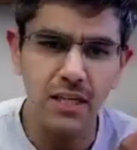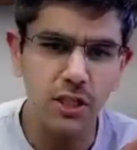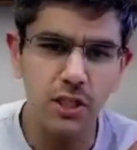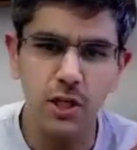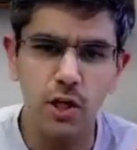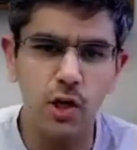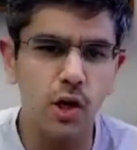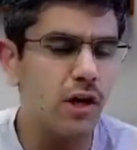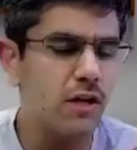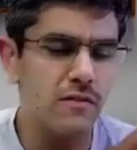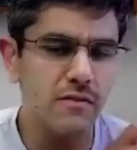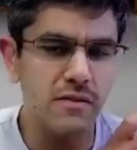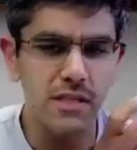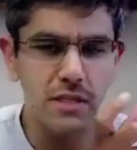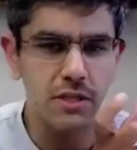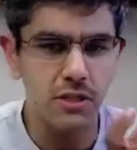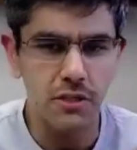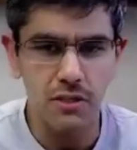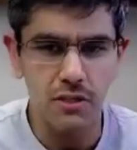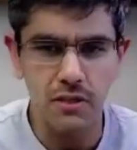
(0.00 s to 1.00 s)
the initial
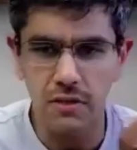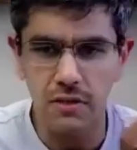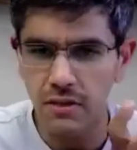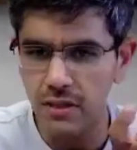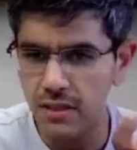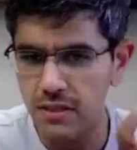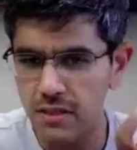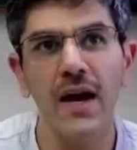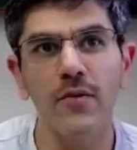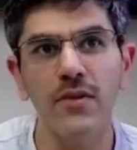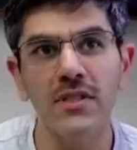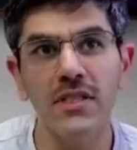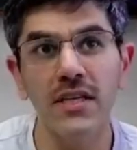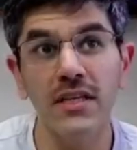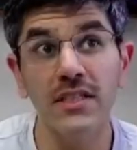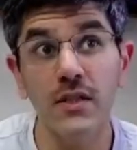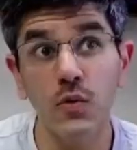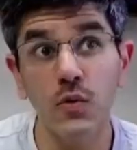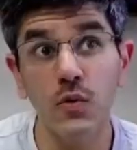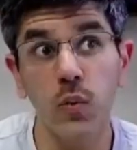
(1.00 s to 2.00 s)
conversation. I would
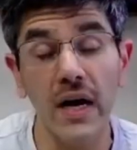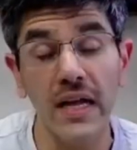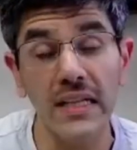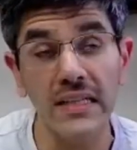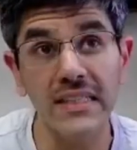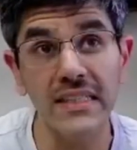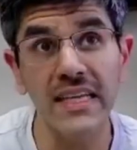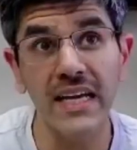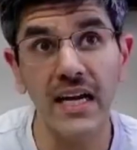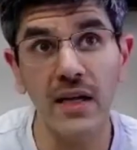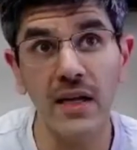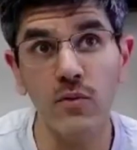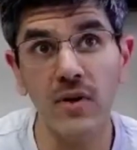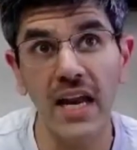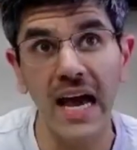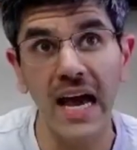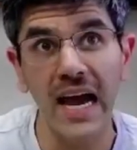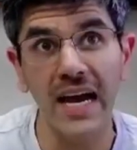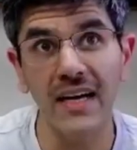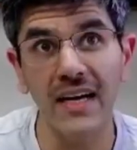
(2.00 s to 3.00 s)
say just one thing I
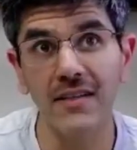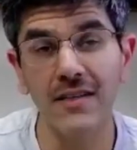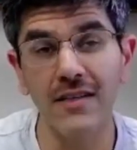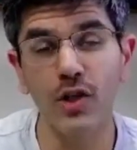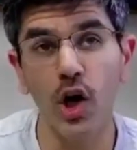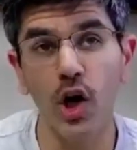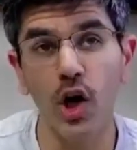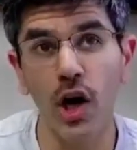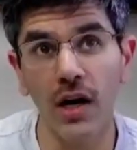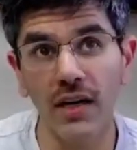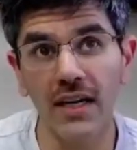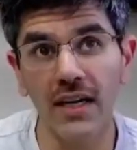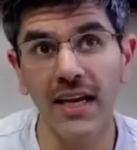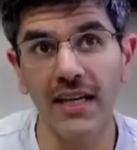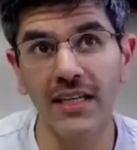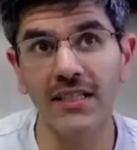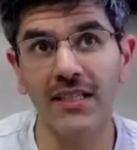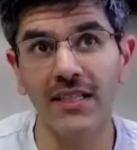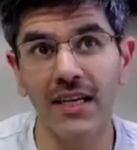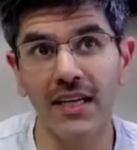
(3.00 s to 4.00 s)
will add this
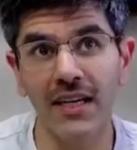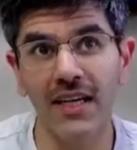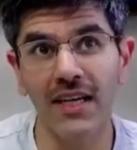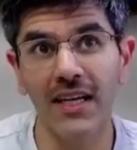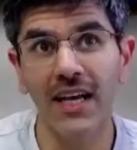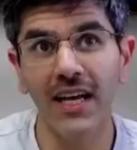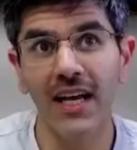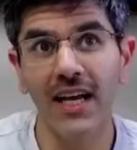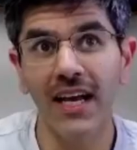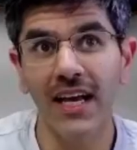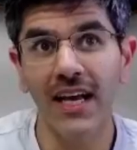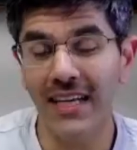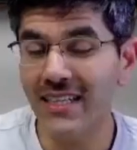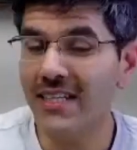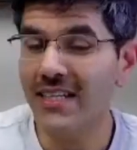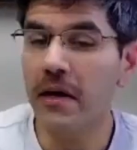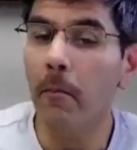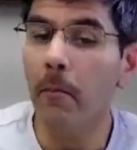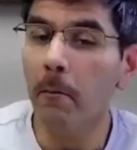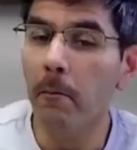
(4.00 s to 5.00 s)
context in.
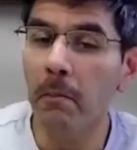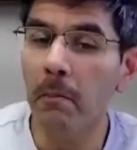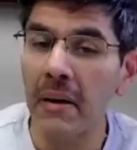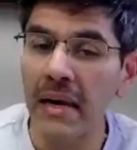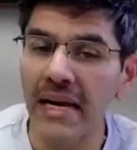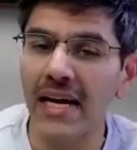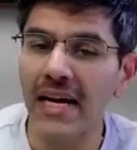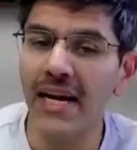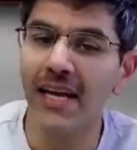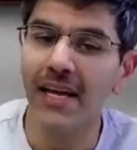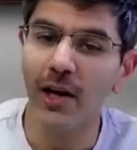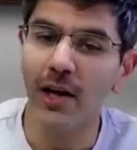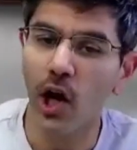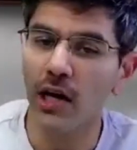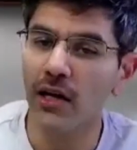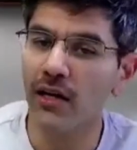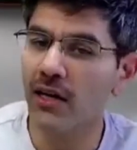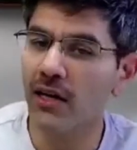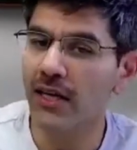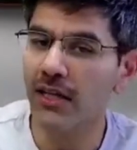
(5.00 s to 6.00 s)
It's completely
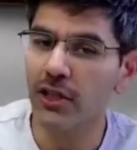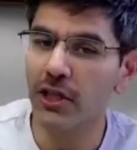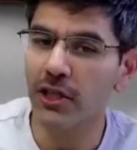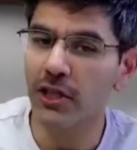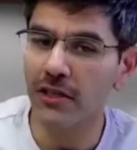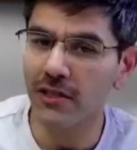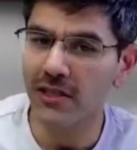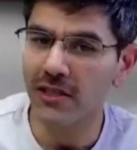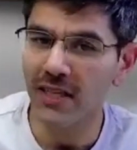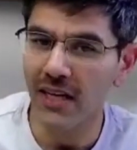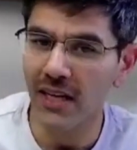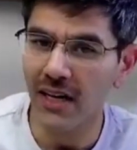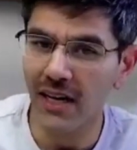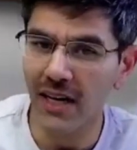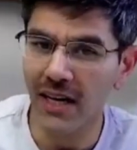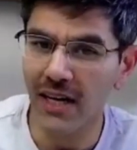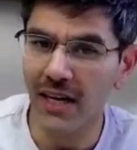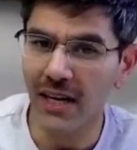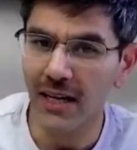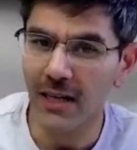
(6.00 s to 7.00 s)
not a digital sale,
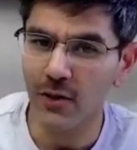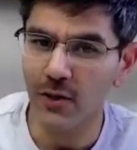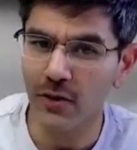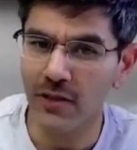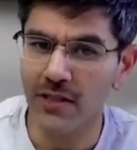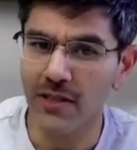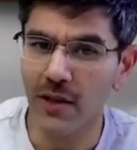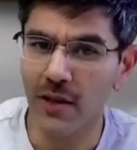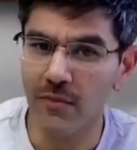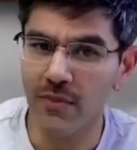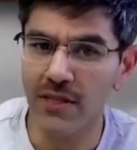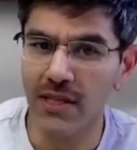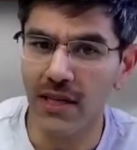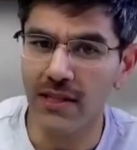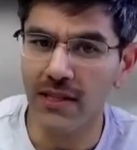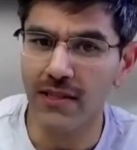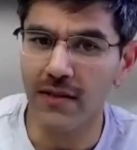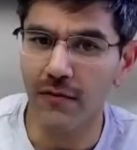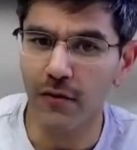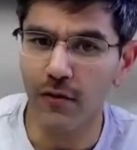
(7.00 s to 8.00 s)
right? Like, so in some
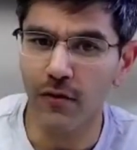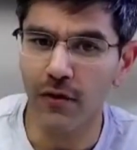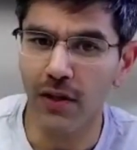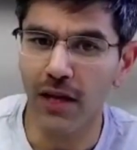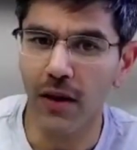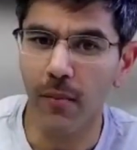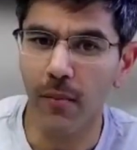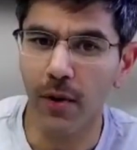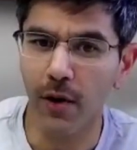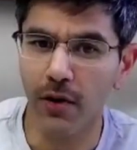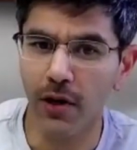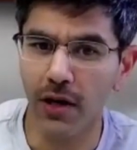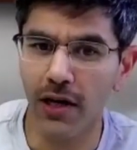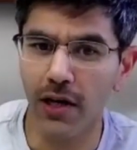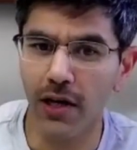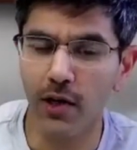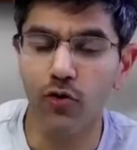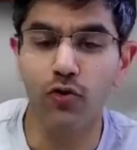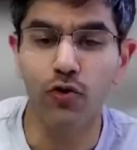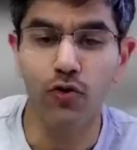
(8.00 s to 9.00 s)
sense, if you think about
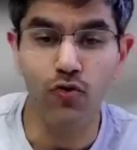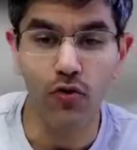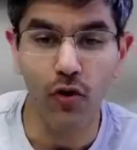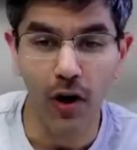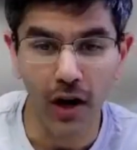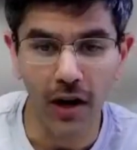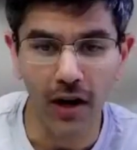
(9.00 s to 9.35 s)
it, you do